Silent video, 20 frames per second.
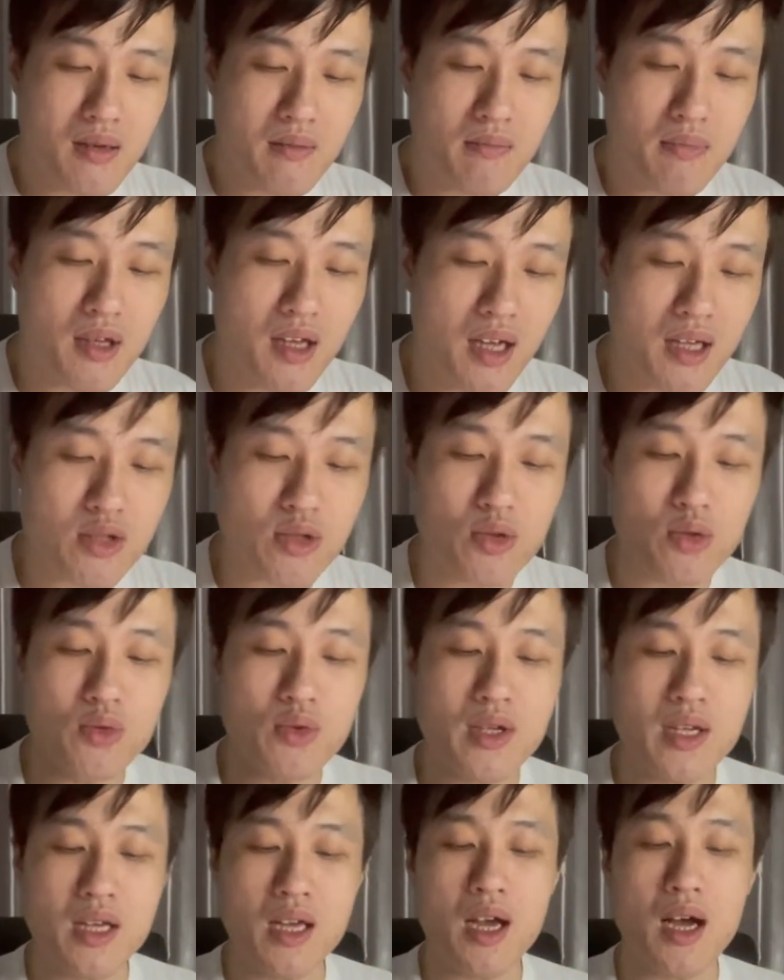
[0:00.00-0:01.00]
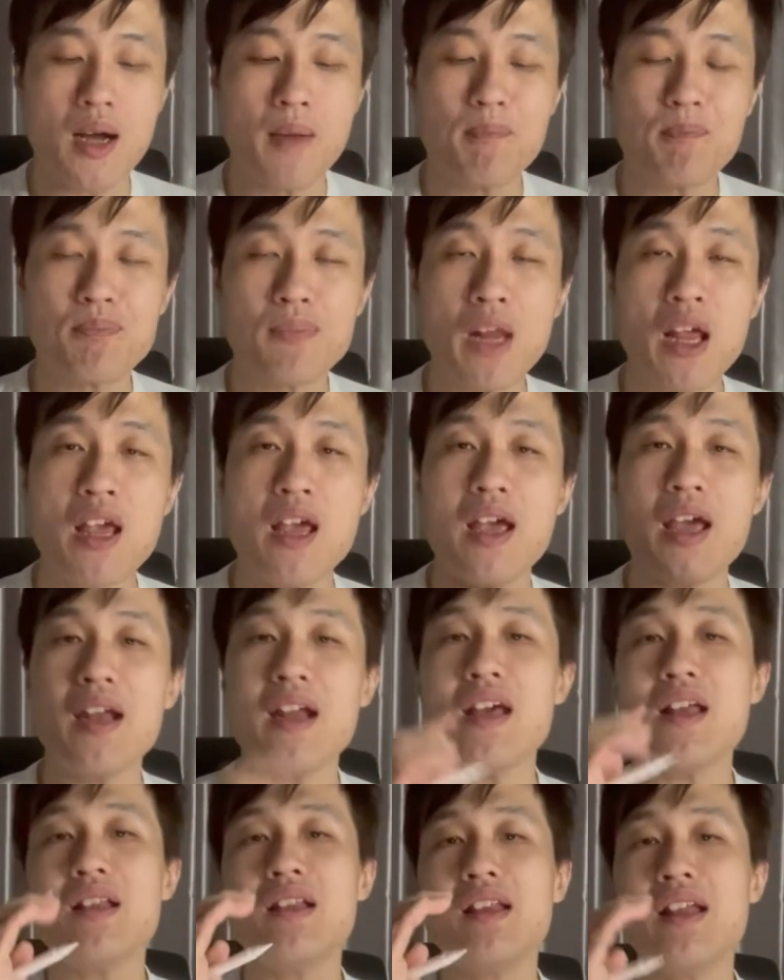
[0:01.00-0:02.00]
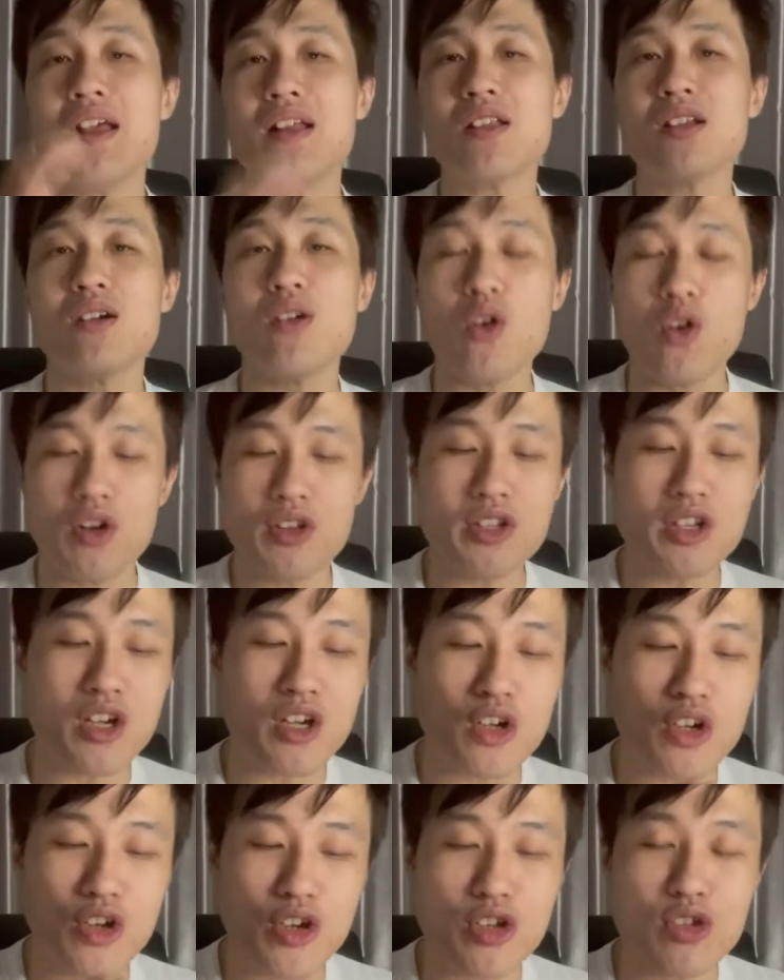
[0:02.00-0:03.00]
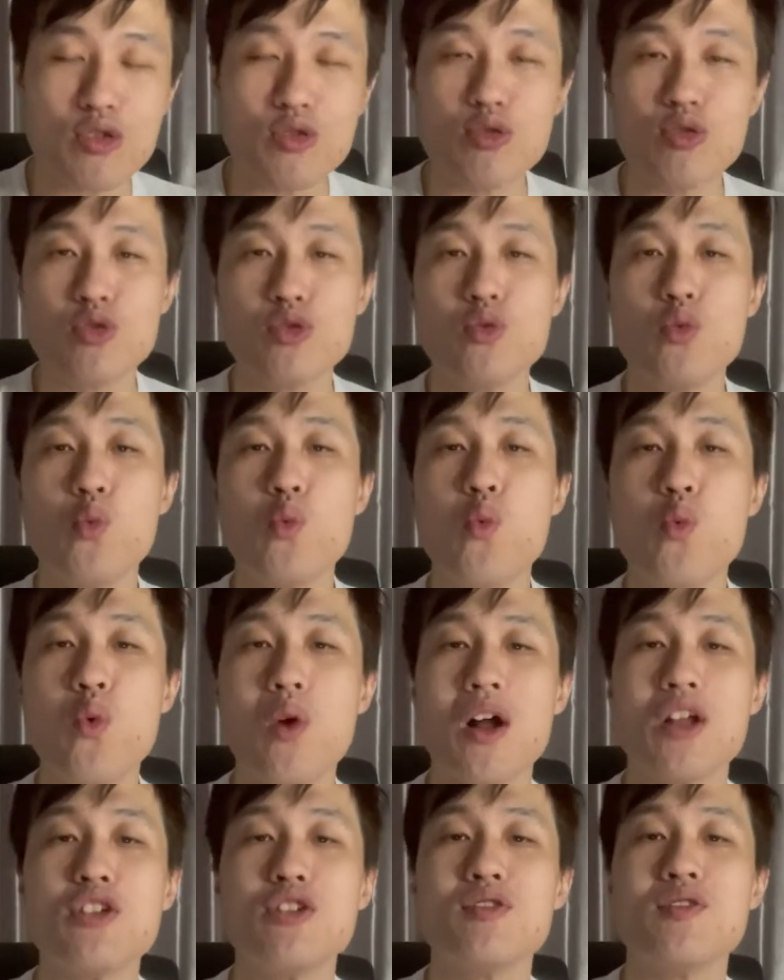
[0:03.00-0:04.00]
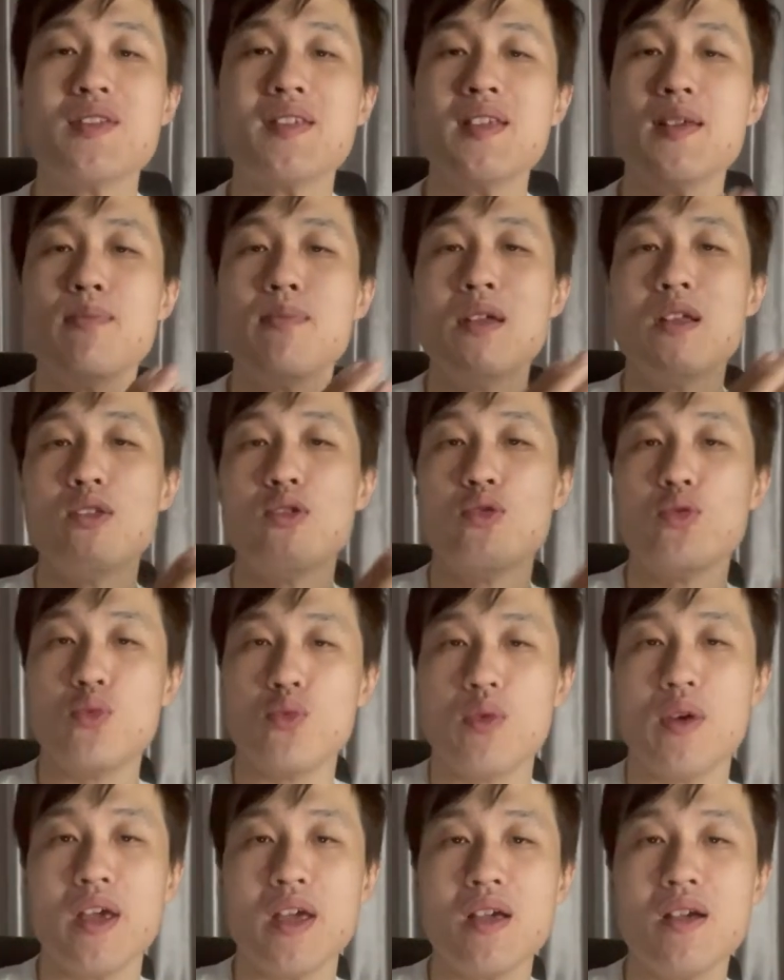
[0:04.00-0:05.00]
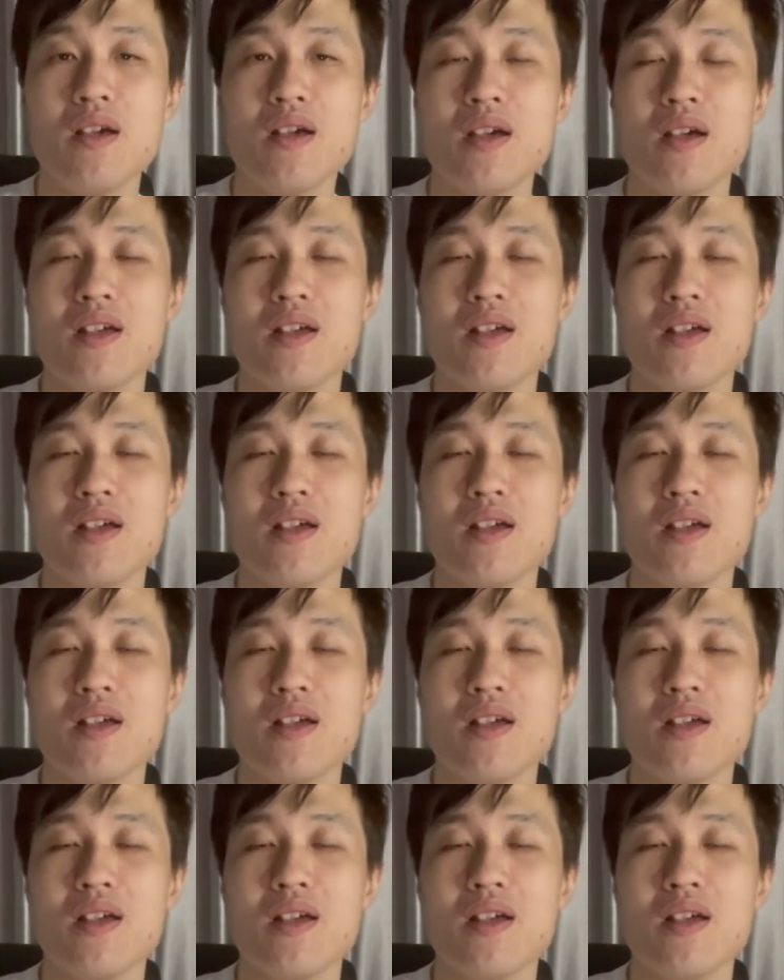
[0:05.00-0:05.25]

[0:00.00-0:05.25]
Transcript: plus 2 here, and then later on you're going to do what you see me doing.